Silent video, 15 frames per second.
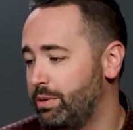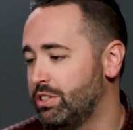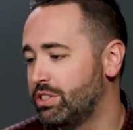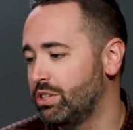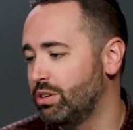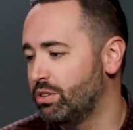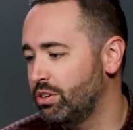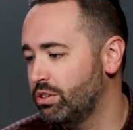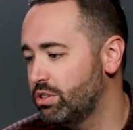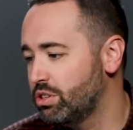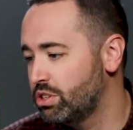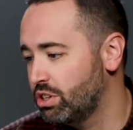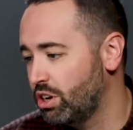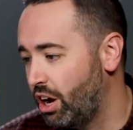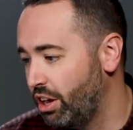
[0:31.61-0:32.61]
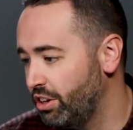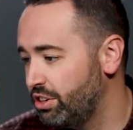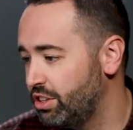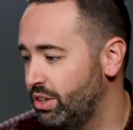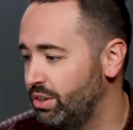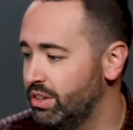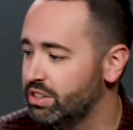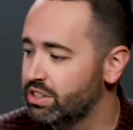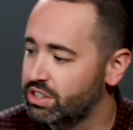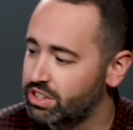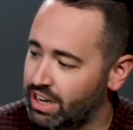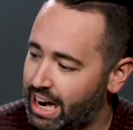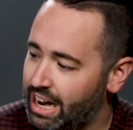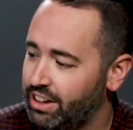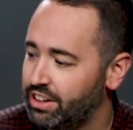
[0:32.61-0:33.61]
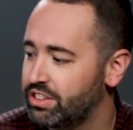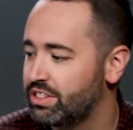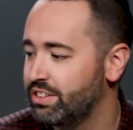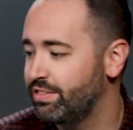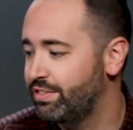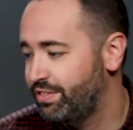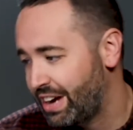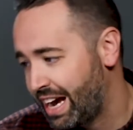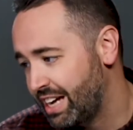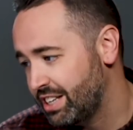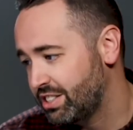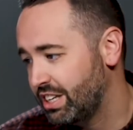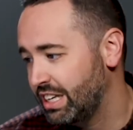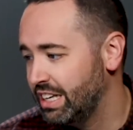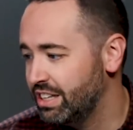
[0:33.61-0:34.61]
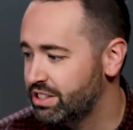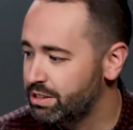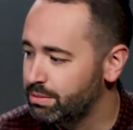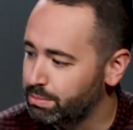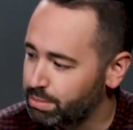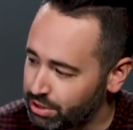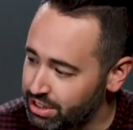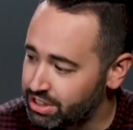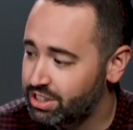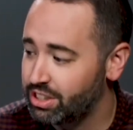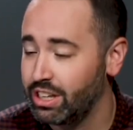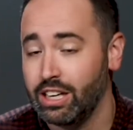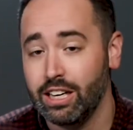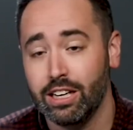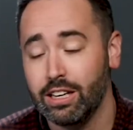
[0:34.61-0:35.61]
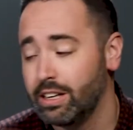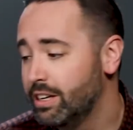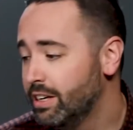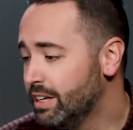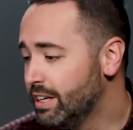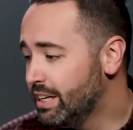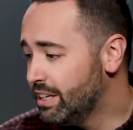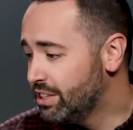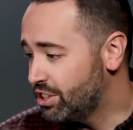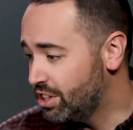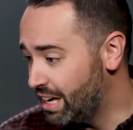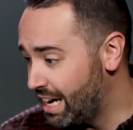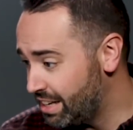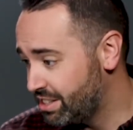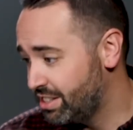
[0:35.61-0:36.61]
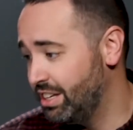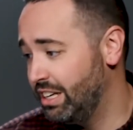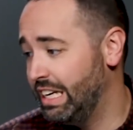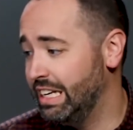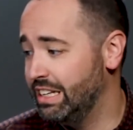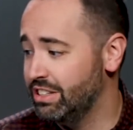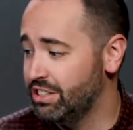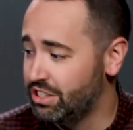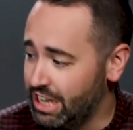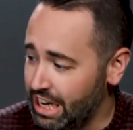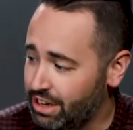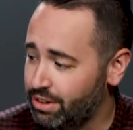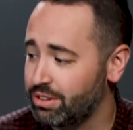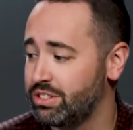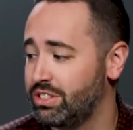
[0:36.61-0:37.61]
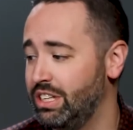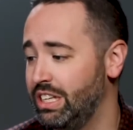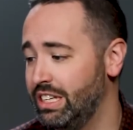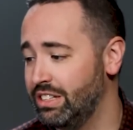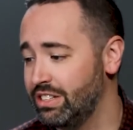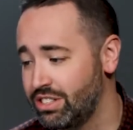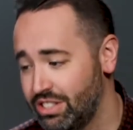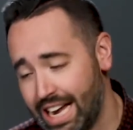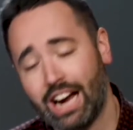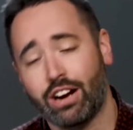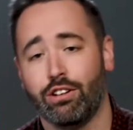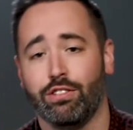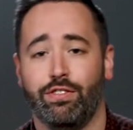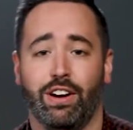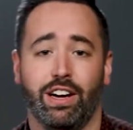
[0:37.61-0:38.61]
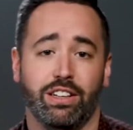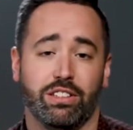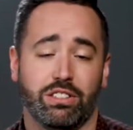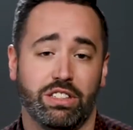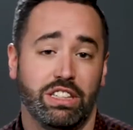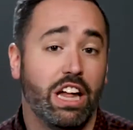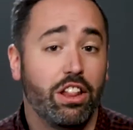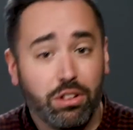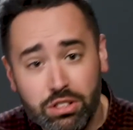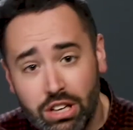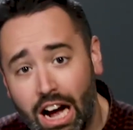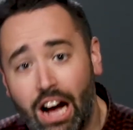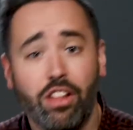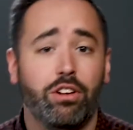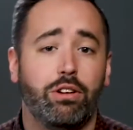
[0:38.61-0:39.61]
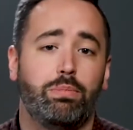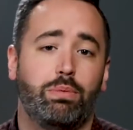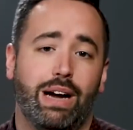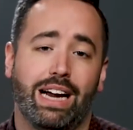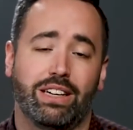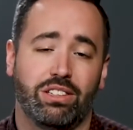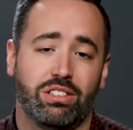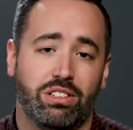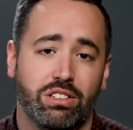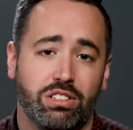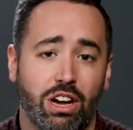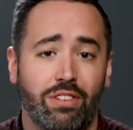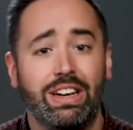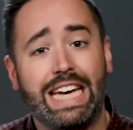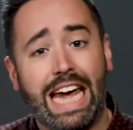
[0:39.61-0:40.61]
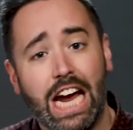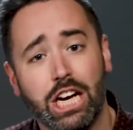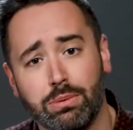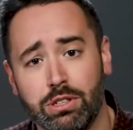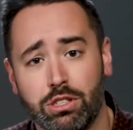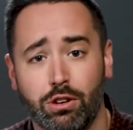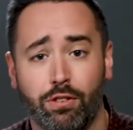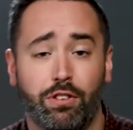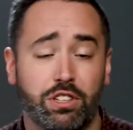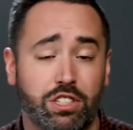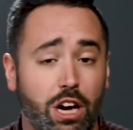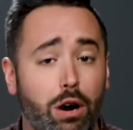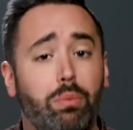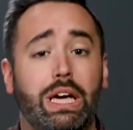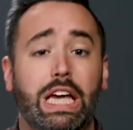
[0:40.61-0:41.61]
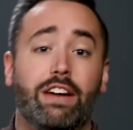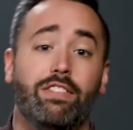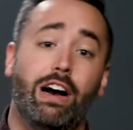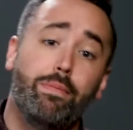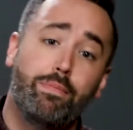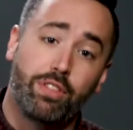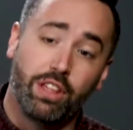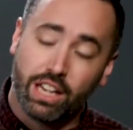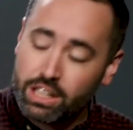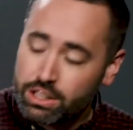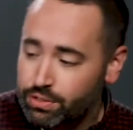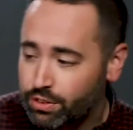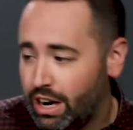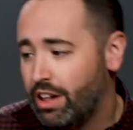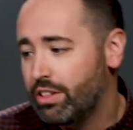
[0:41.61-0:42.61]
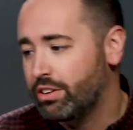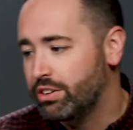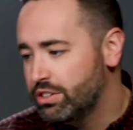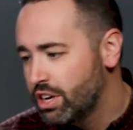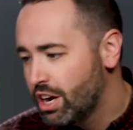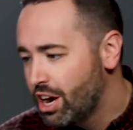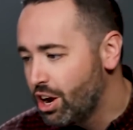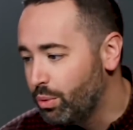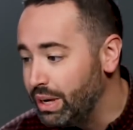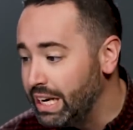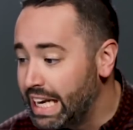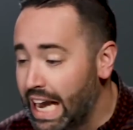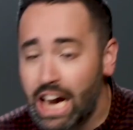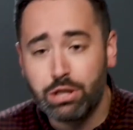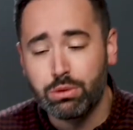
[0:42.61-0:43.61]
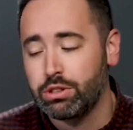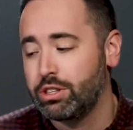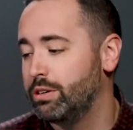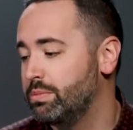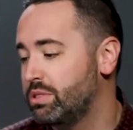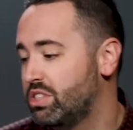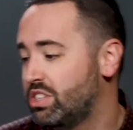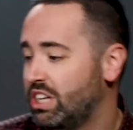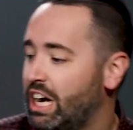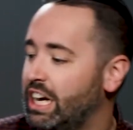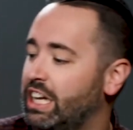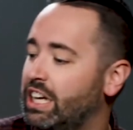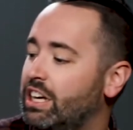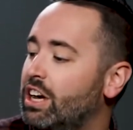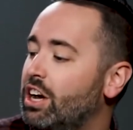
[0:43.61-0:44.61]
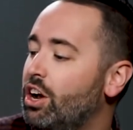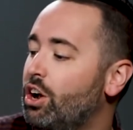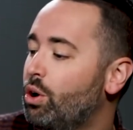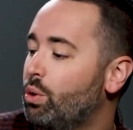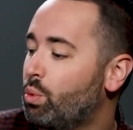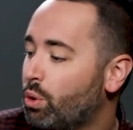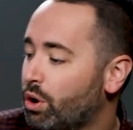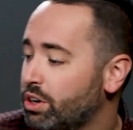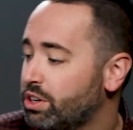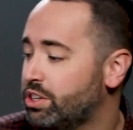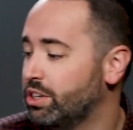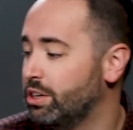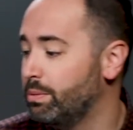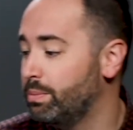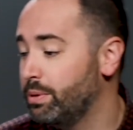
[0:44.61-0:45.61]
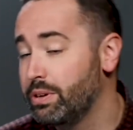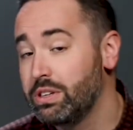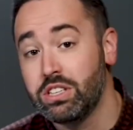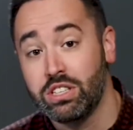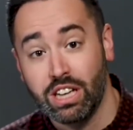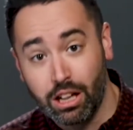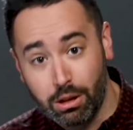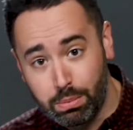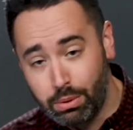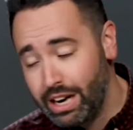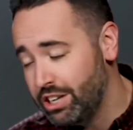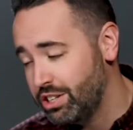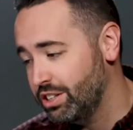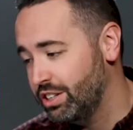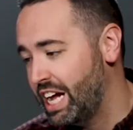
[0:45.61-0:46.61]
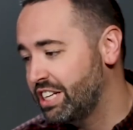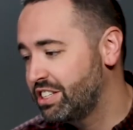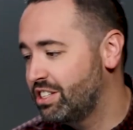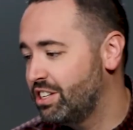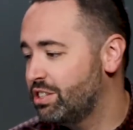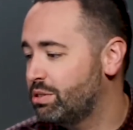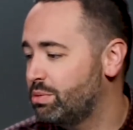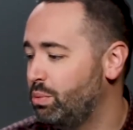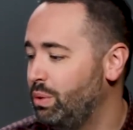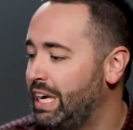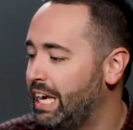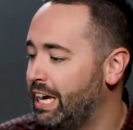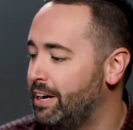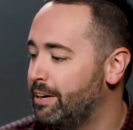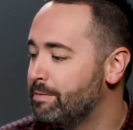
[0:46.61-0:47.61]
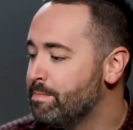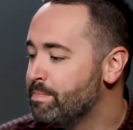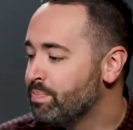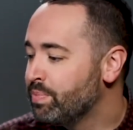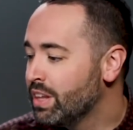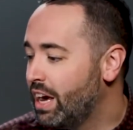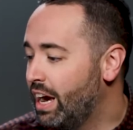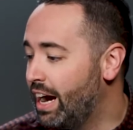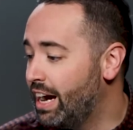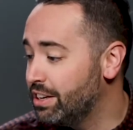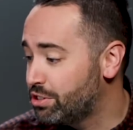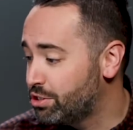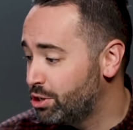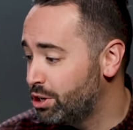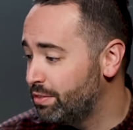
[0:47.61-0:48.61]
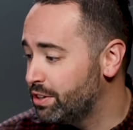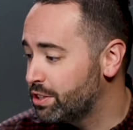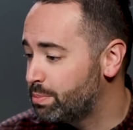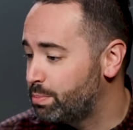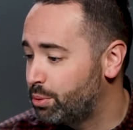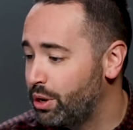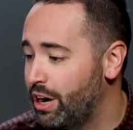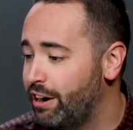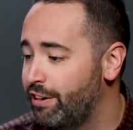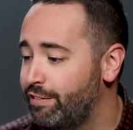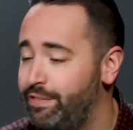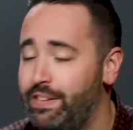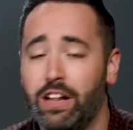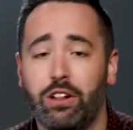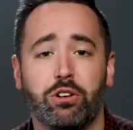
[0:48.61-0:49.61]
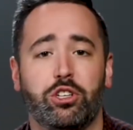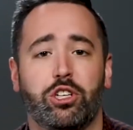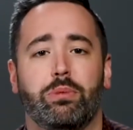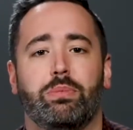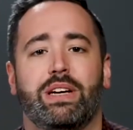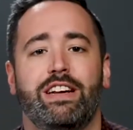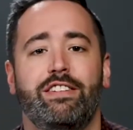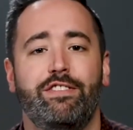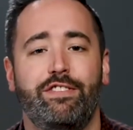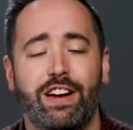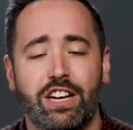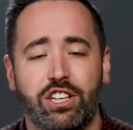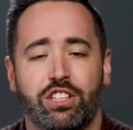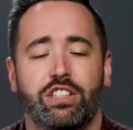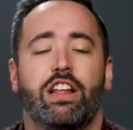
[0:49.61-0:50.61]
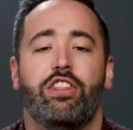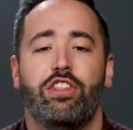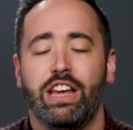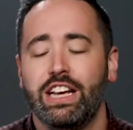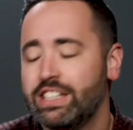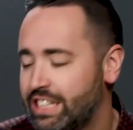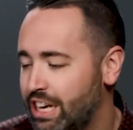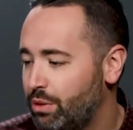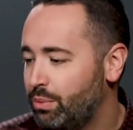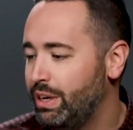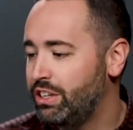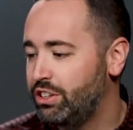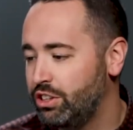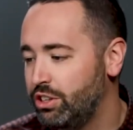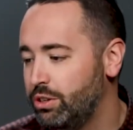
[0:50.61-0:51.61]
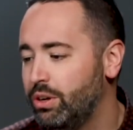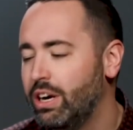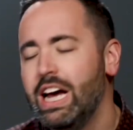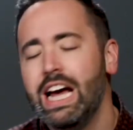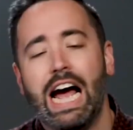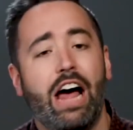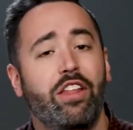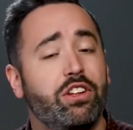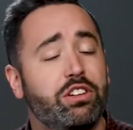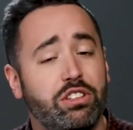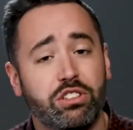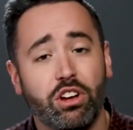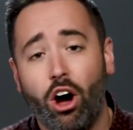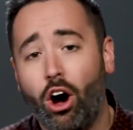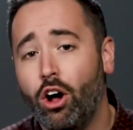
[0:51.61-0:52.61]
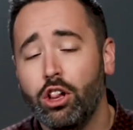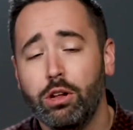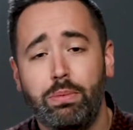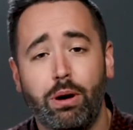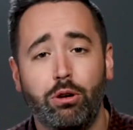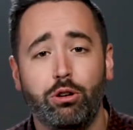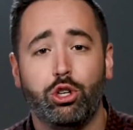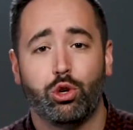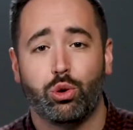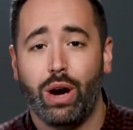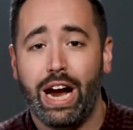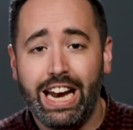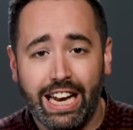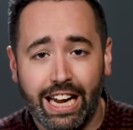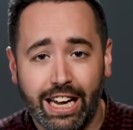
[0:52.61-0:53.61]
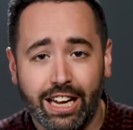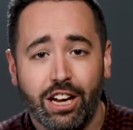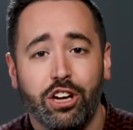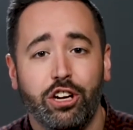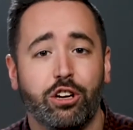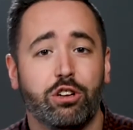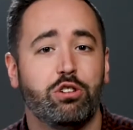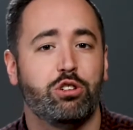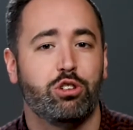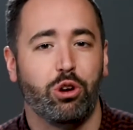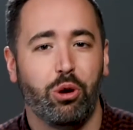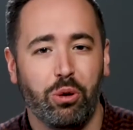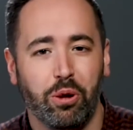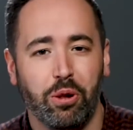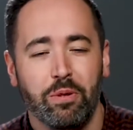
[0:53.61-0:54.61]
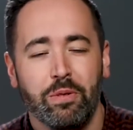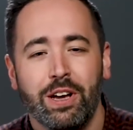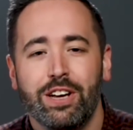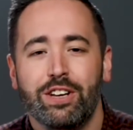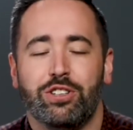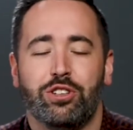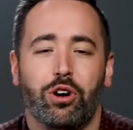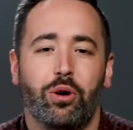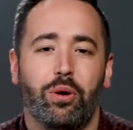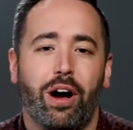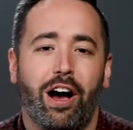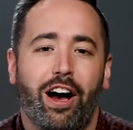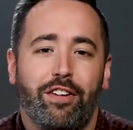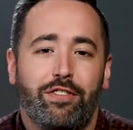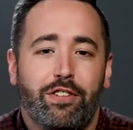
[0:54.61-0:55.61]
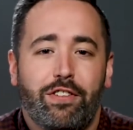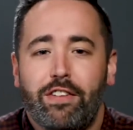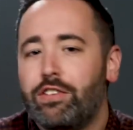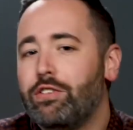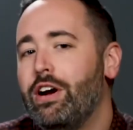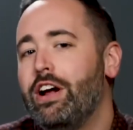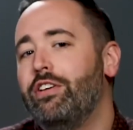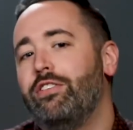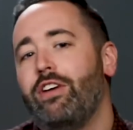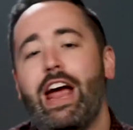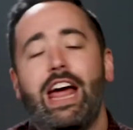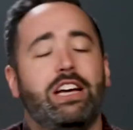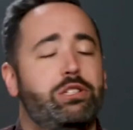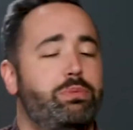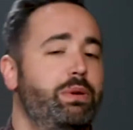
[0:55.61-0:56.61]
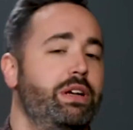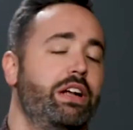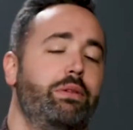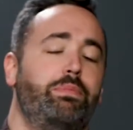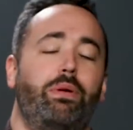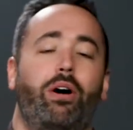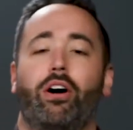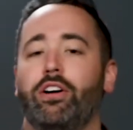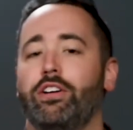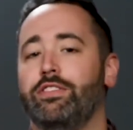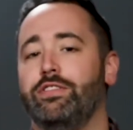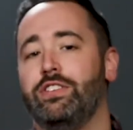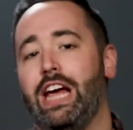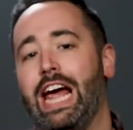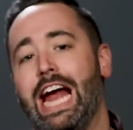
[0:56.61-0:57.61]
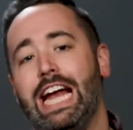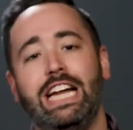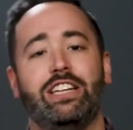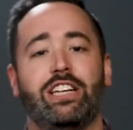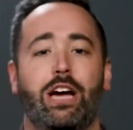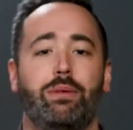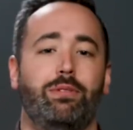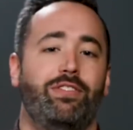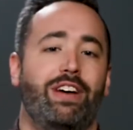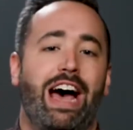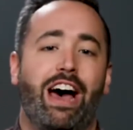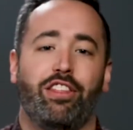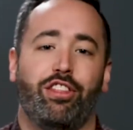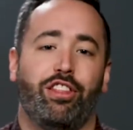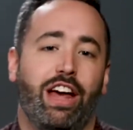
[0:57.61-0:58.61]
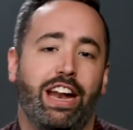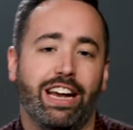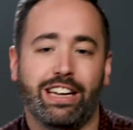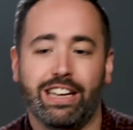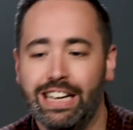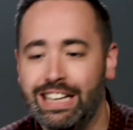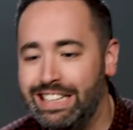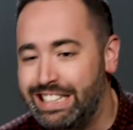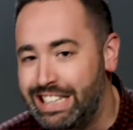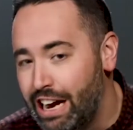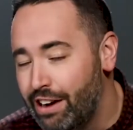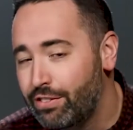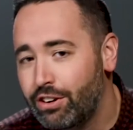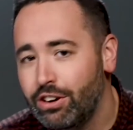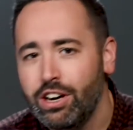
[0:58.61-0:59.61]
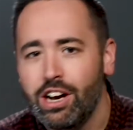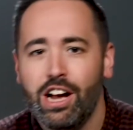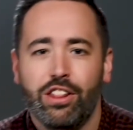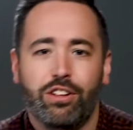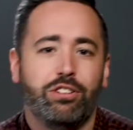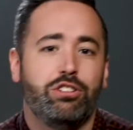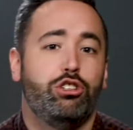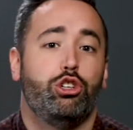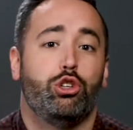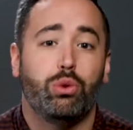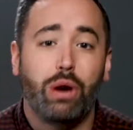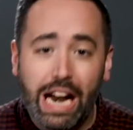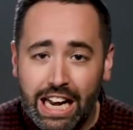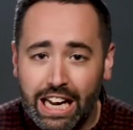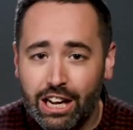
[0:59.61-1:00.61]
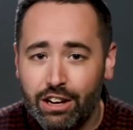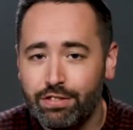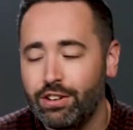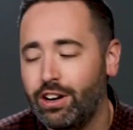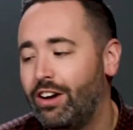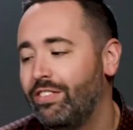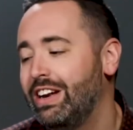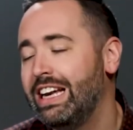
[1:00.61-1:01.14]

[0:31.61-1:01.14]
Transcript: And so there's solitude and silence and fasting and simplicity and chastity and secrecy and sacrifice. Then there's other practices of engagement. So for some, we give up things. For others, we engage with them. Study, worship, celebration. That's this weekend. Service, prayer, fellowship, confession, the things that we do. And this is all about training your soul. So if you've ever run a race, been in a part of any type of athletic endeavor, there's training involved.